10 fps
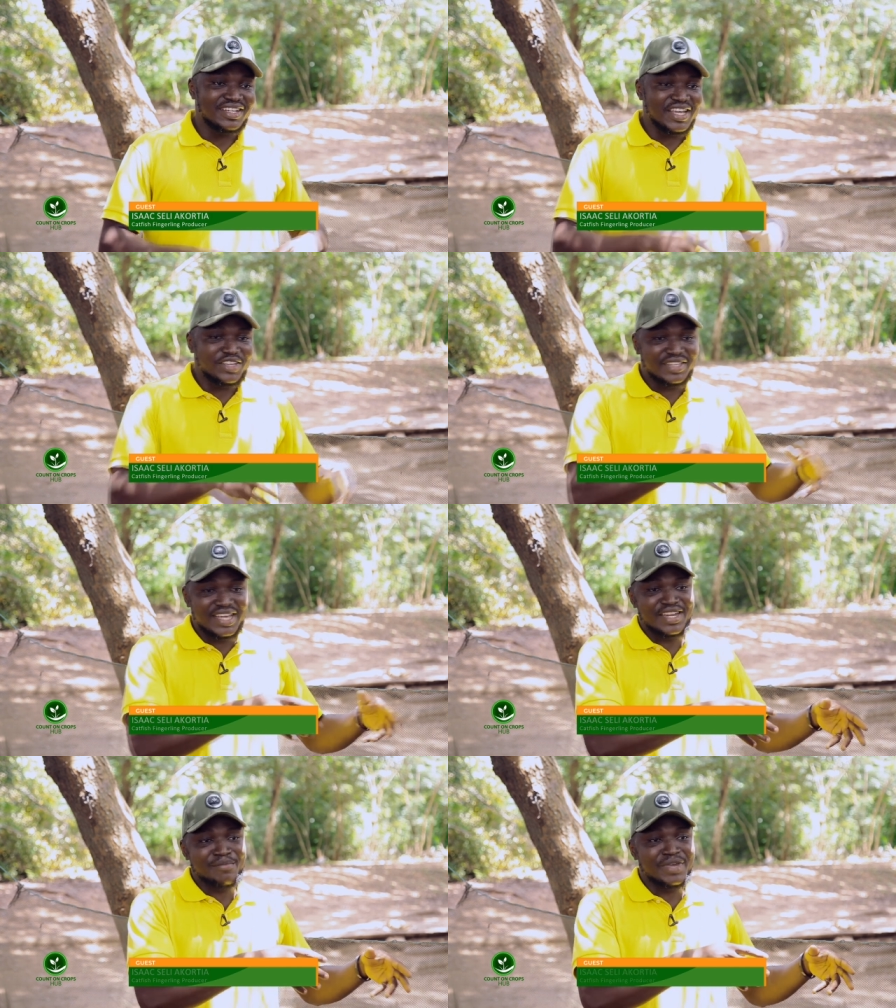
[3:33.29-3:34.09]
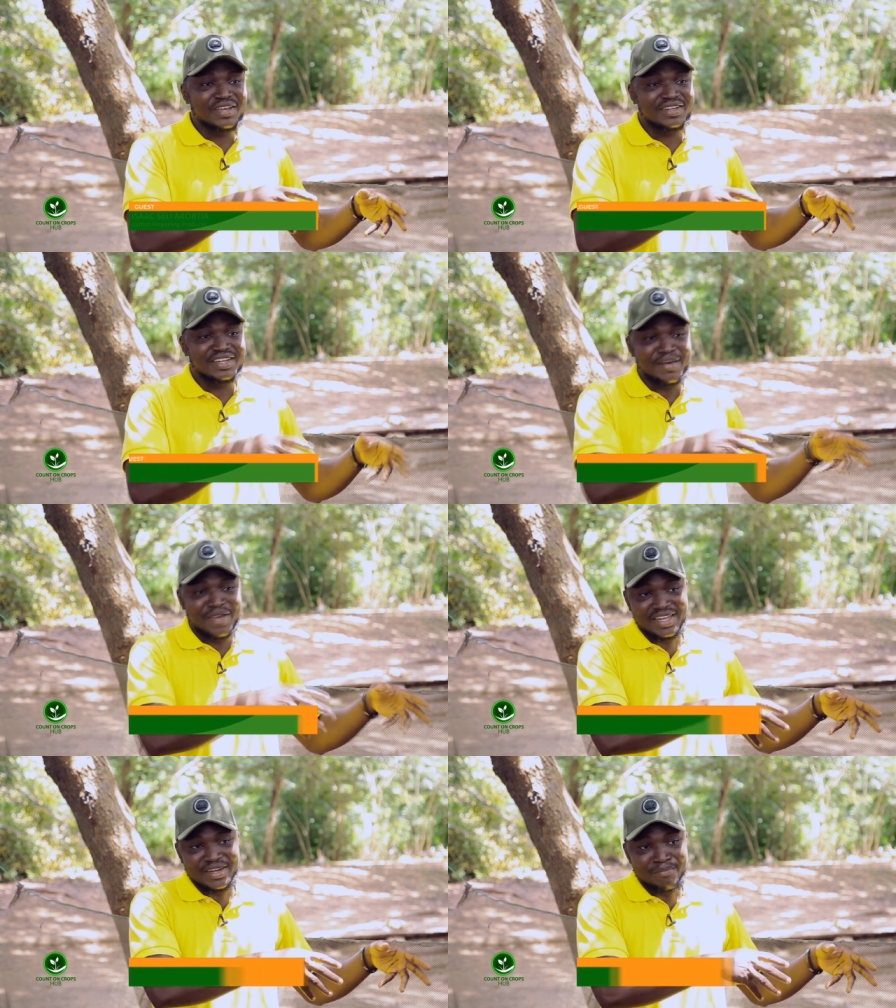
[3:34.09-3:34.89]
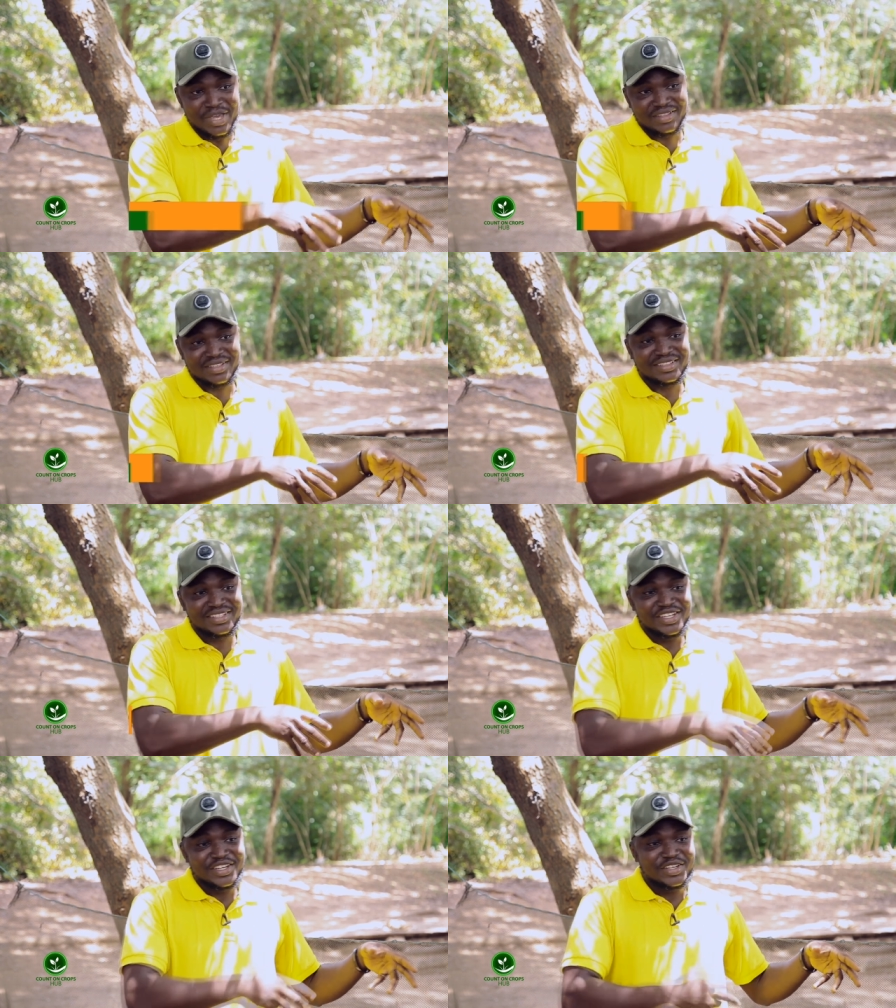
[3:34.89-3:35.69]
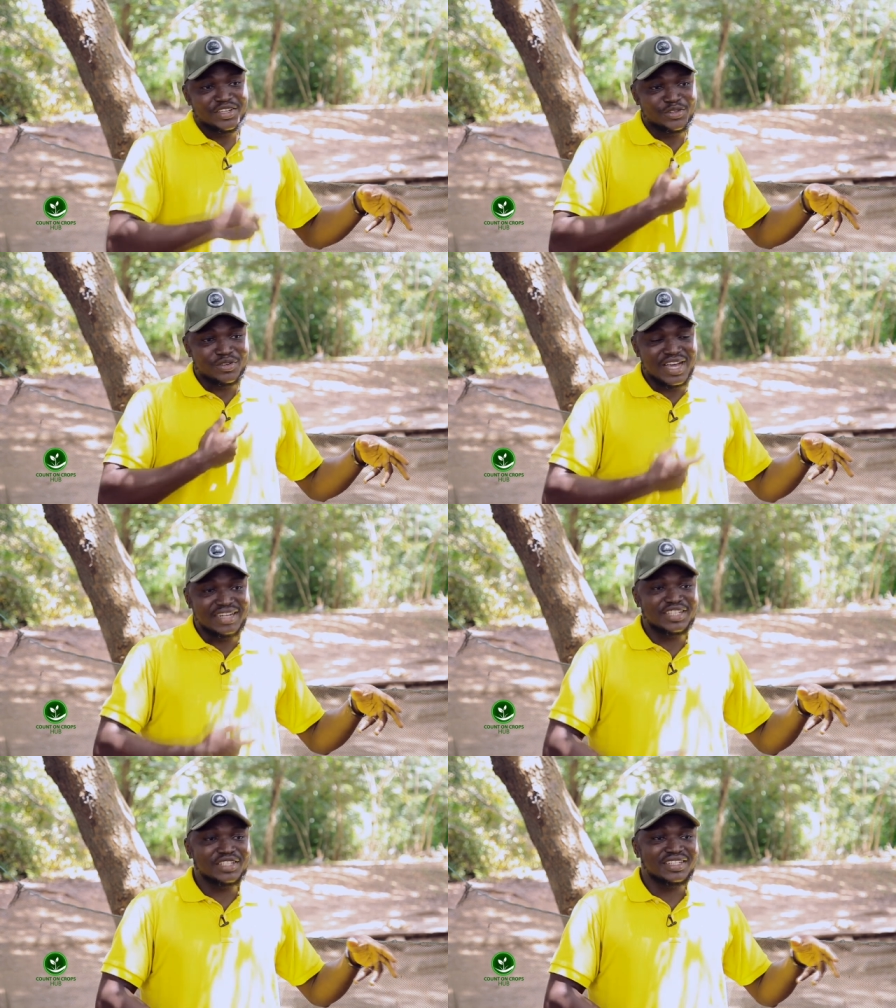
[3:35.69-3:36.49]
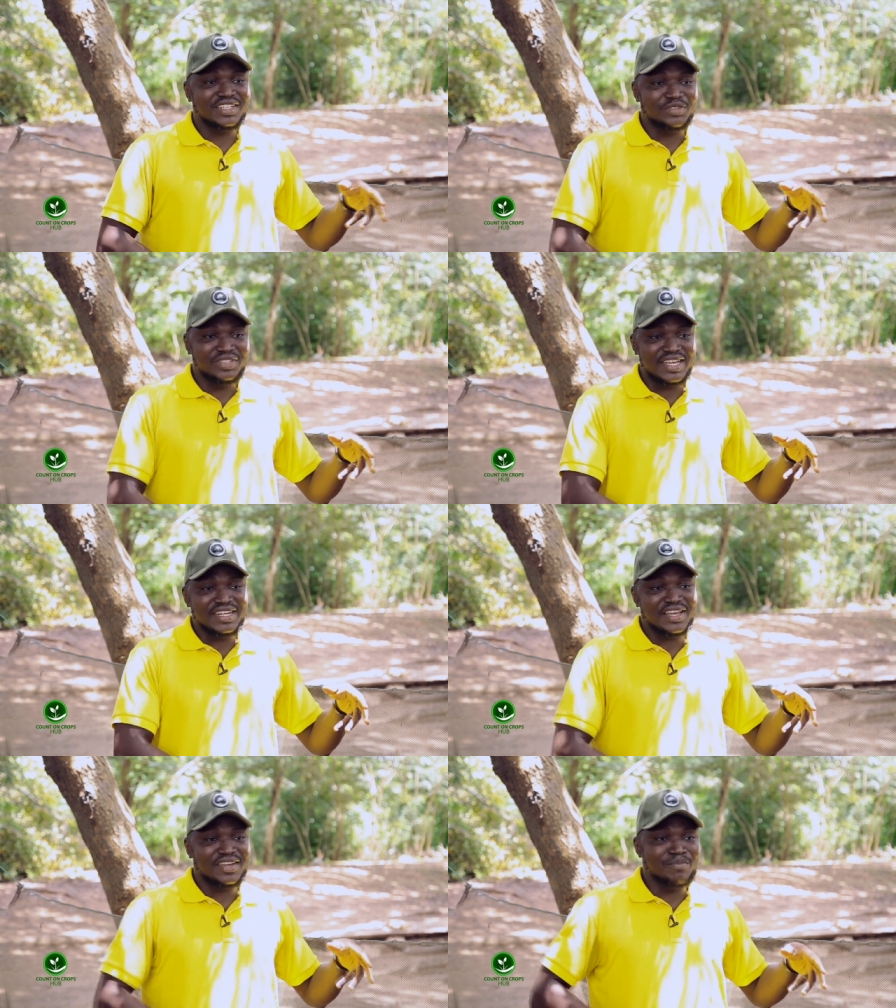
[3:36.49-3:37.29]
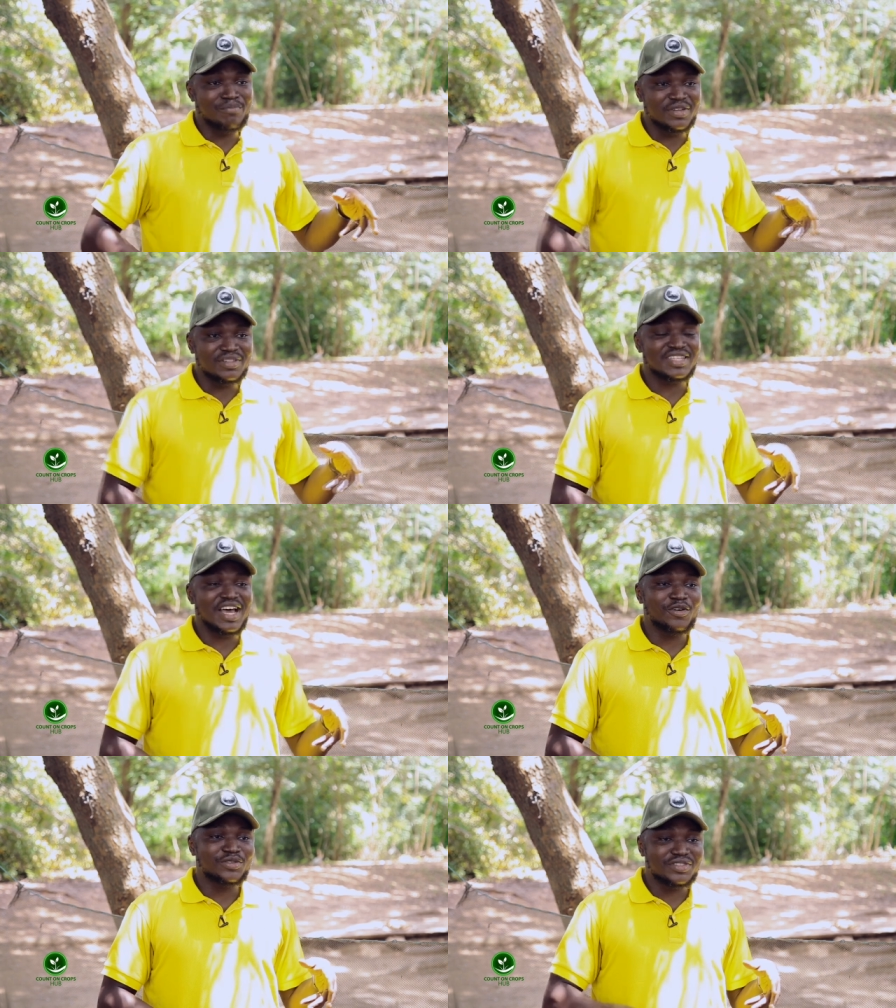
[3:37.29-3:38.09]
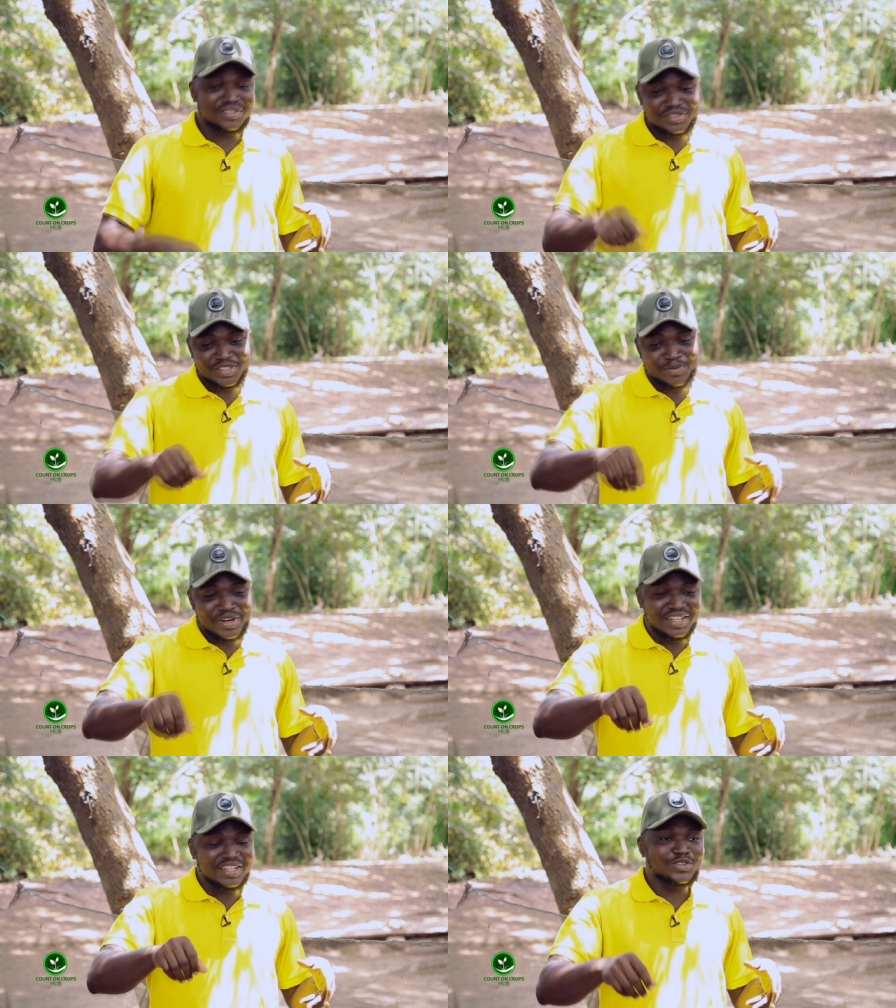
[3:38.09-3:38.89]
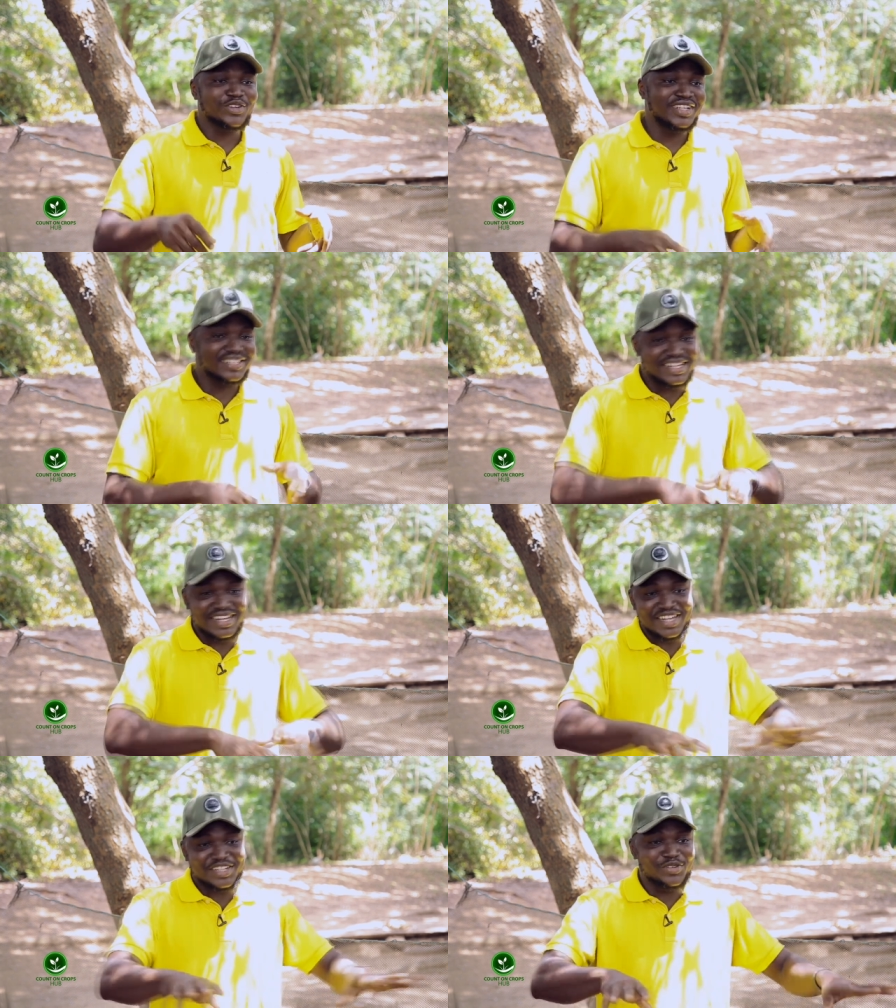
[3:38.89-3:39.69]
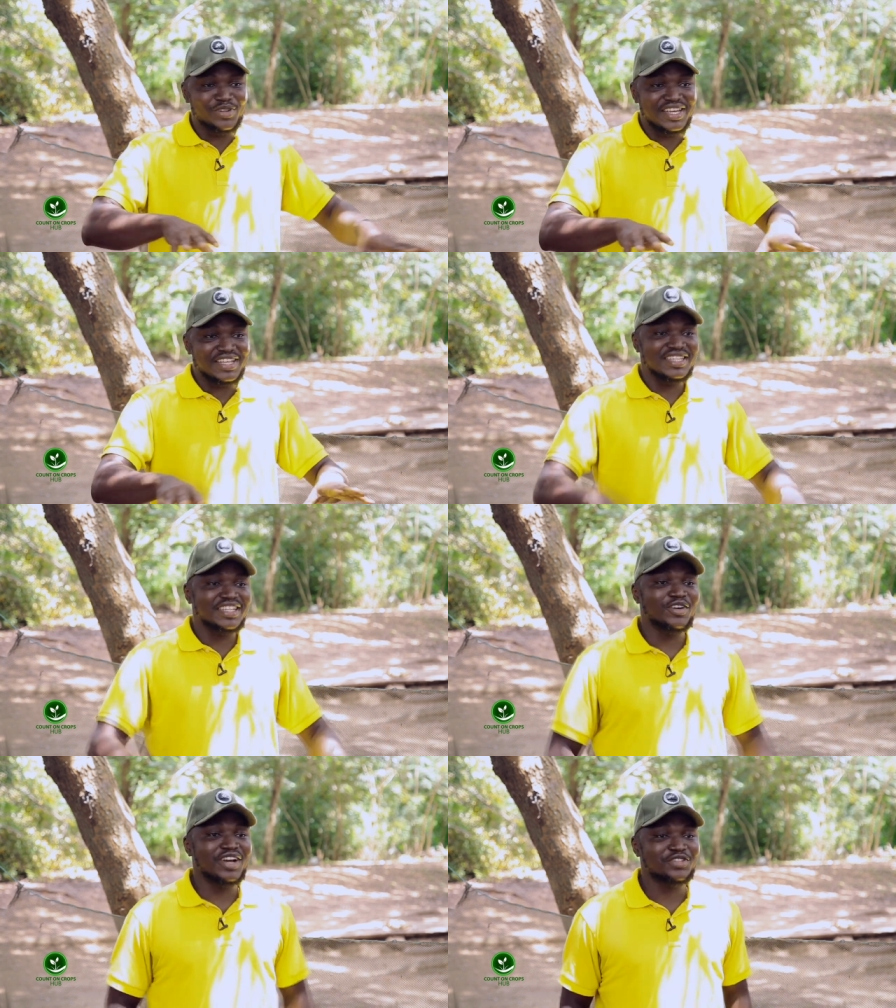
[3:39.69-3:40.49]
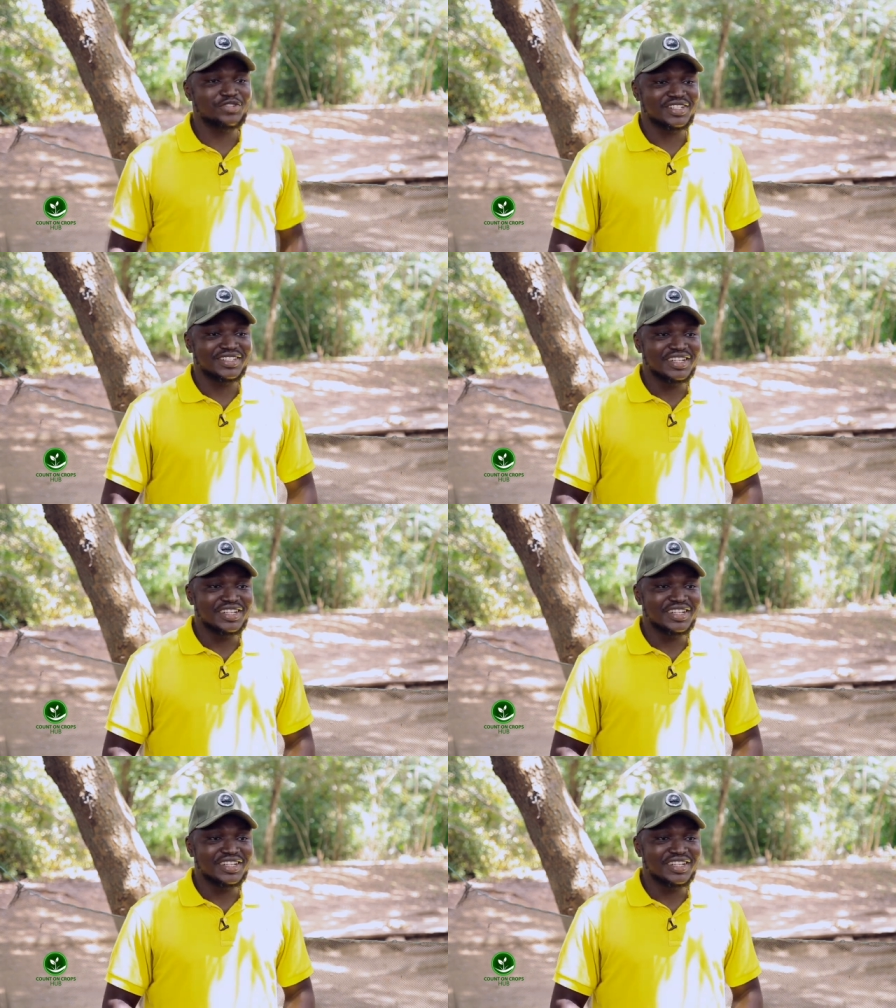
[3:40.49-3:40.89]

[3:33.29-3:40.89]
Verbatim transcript: then you take the male, the, the male you got it, you take the milt out, sprinkle it on it, and then you lay it in your hatchery.